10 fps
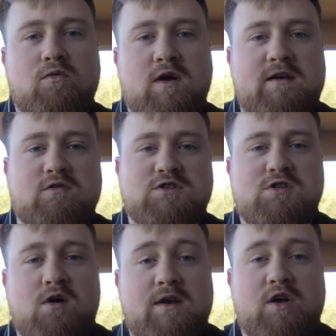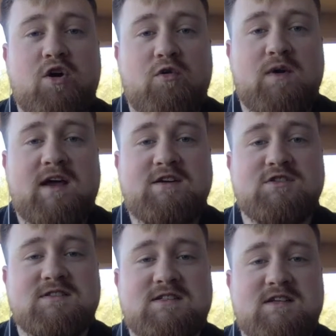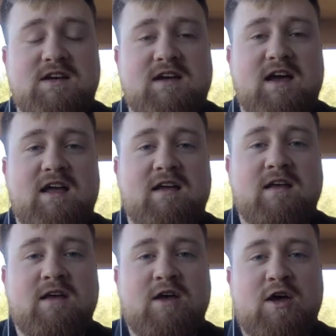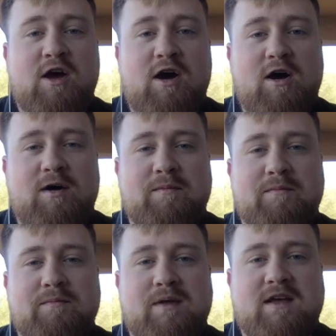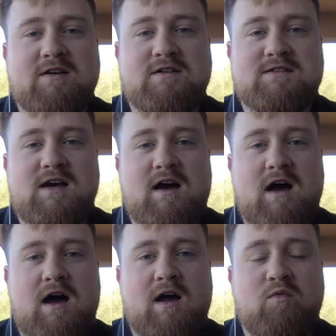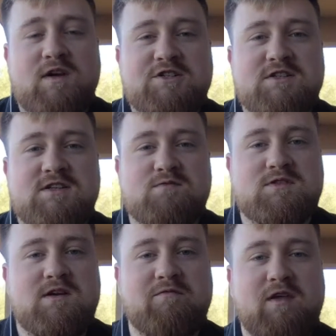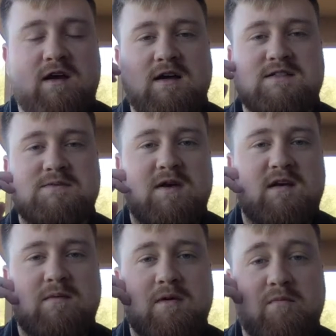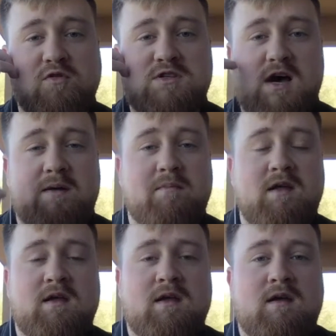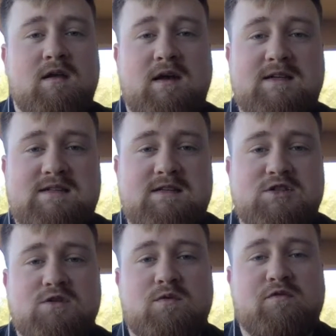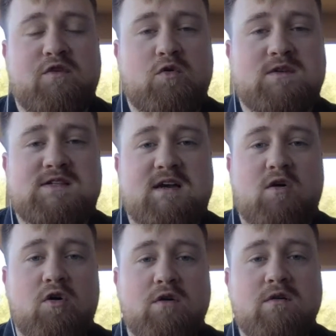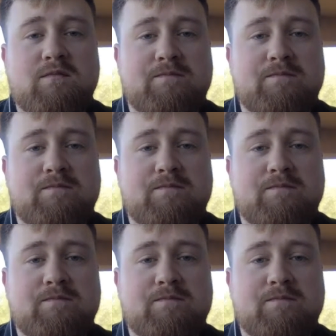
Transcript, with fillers: when you're starting your own agency, okay? Because I wish this was something I'd spent a bit more time listening to and focusing on,